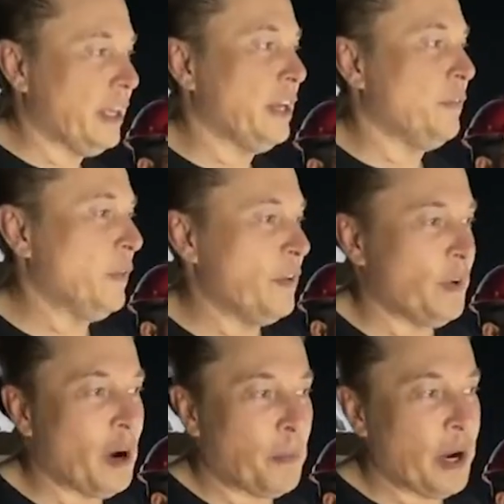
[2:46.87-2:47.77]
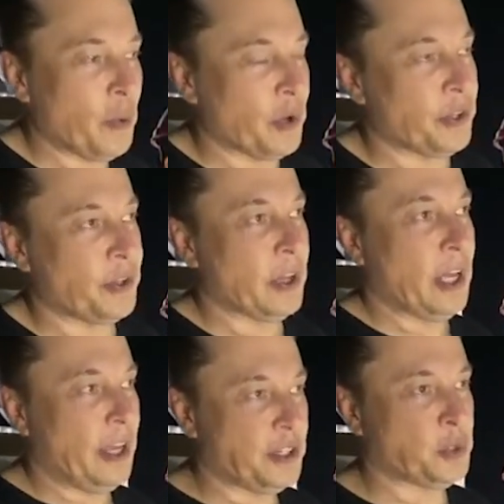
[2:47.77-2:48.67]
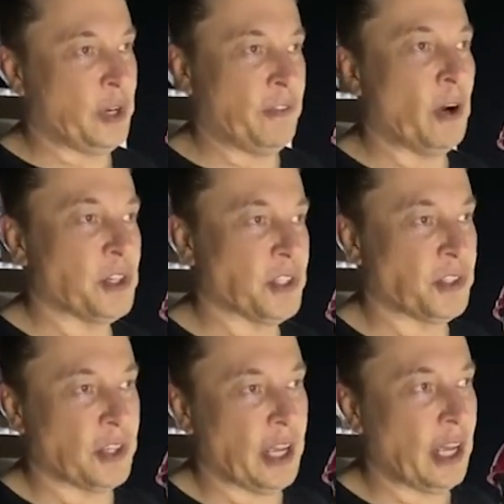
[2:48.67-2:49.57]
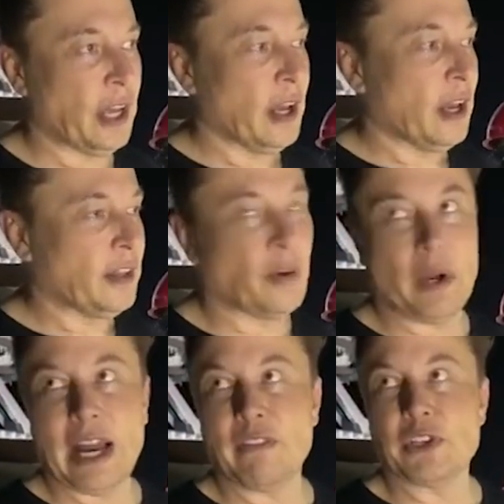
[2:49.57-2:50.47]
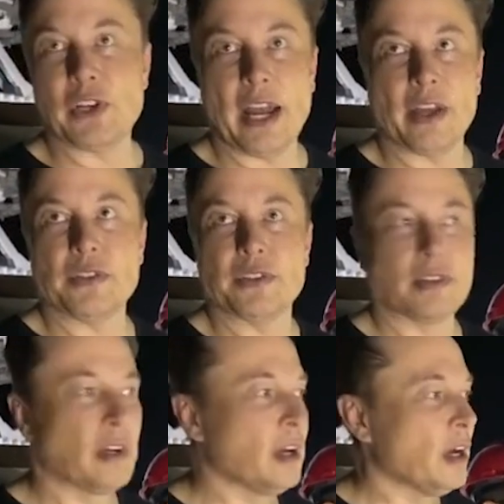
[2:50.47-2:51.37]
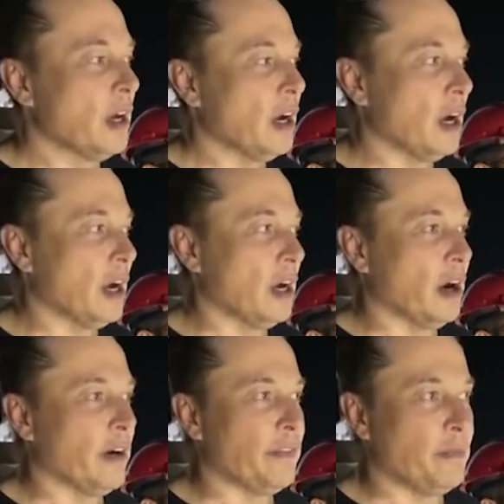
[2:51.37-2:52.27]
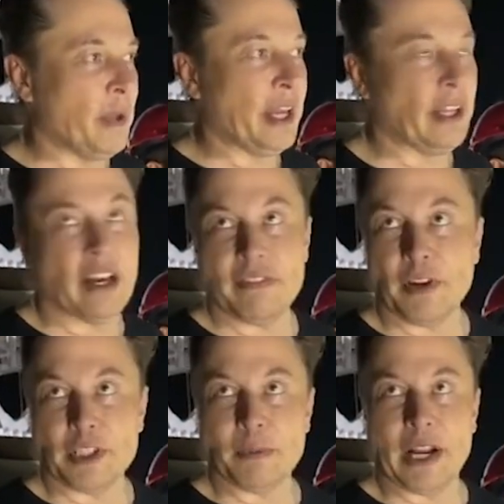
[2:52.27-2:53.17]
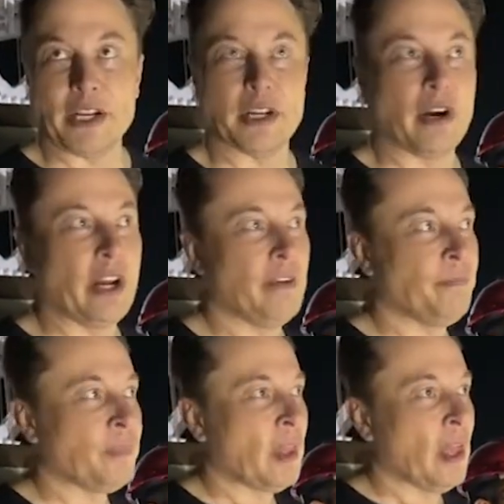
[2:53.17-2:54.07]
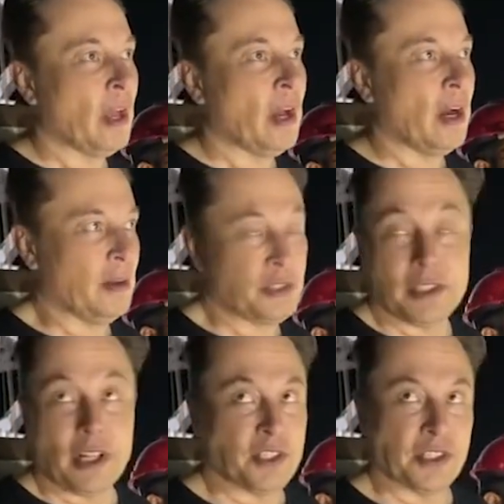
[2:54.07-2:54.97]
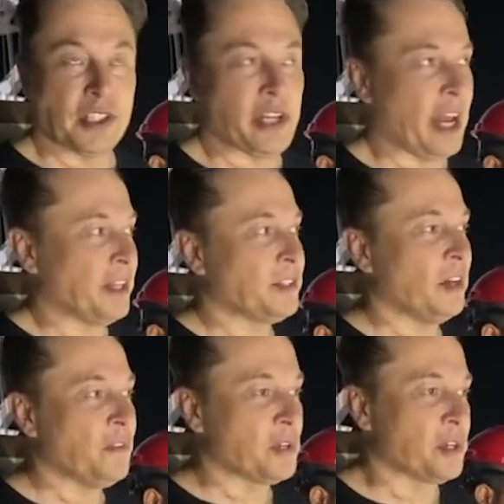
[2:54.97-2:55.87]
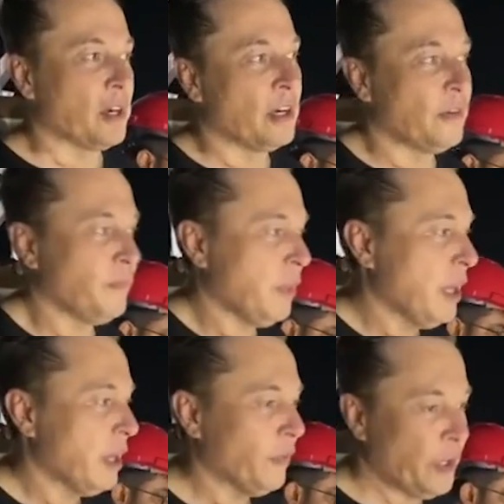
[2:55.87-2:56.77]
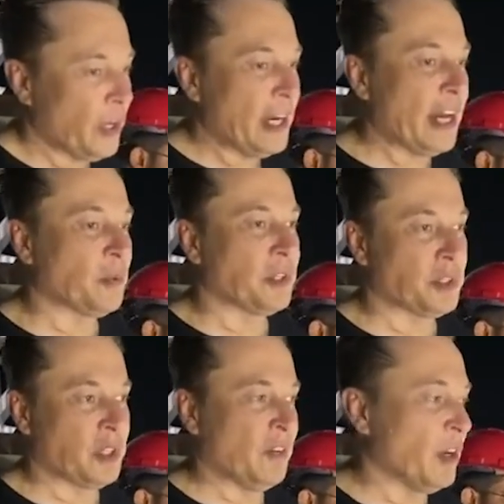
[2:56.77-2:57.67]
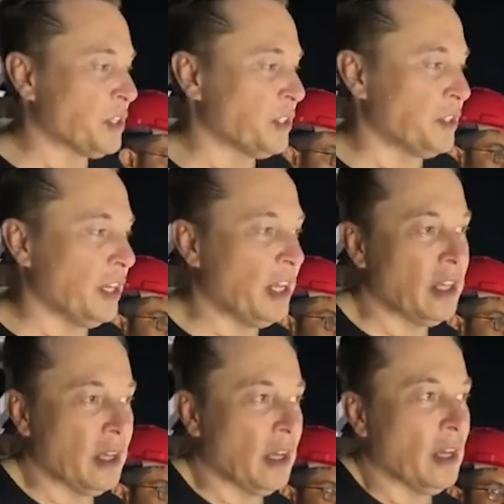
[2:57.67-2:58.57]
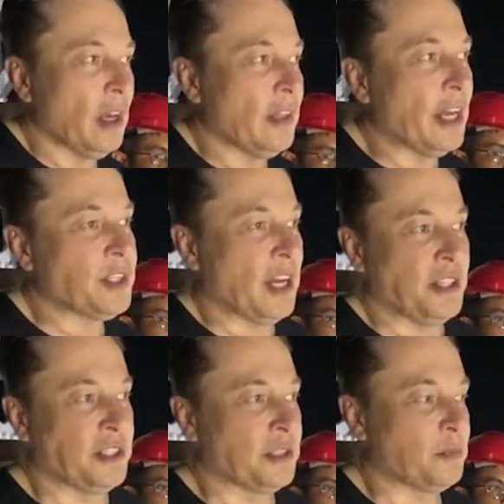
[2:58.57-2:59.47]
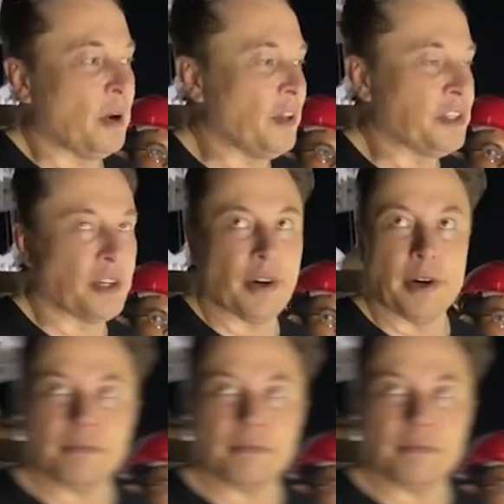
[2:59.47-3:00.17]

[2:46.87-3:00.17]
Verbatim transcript: think if we operate with extreme urgency, then we have a chance of making life multiplanetary. Still just a chance, not for sure. If we don't act with extreme urgency, that chance is probably zero.